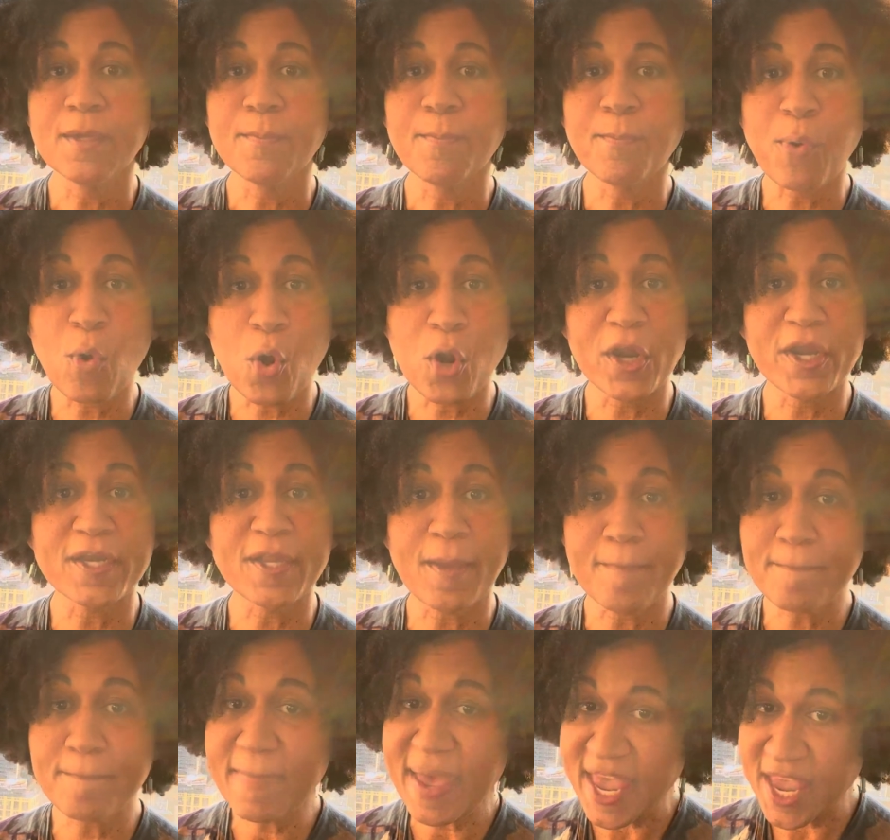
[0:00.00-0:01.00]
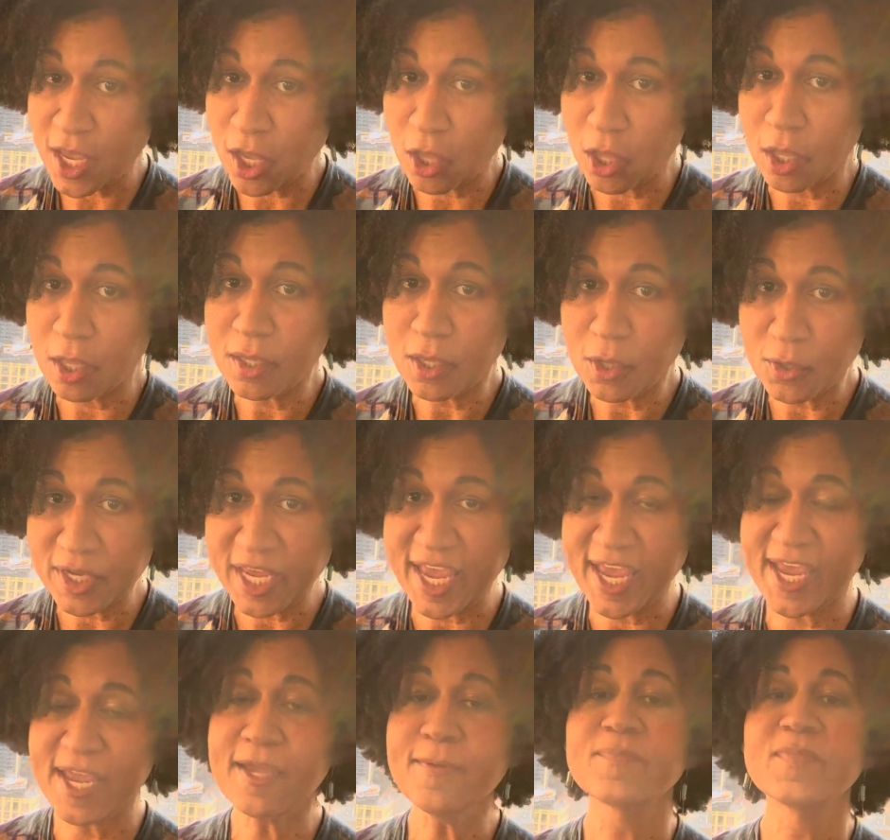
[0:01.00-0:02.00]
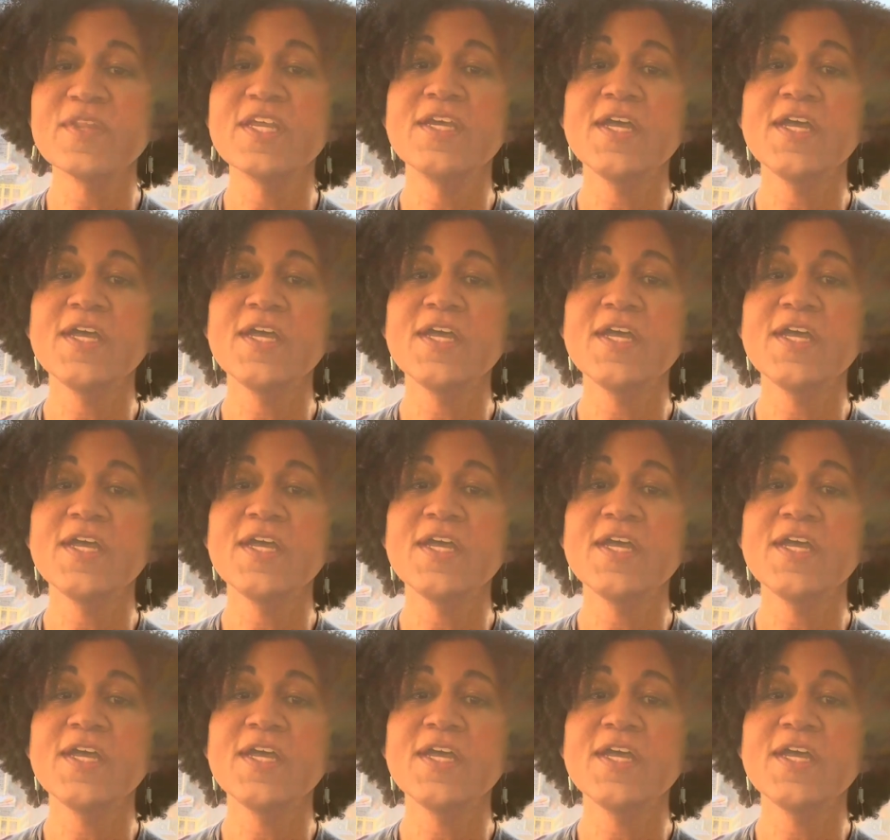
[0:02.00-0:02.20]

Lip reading: born male, okay?